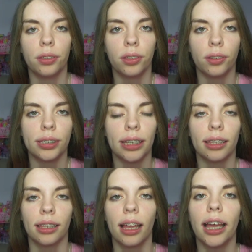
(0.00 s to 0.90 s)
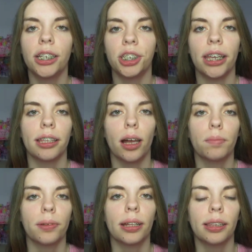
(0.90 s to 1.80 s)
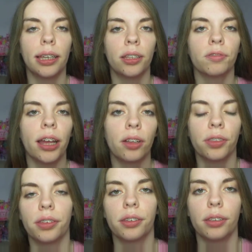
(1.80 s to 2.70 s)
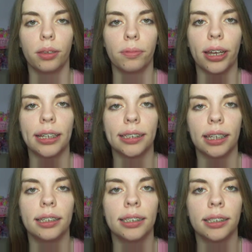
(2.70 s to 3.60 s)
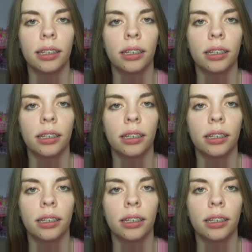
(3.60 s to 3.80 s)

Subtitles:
your dental hygiene up and clean around the braces.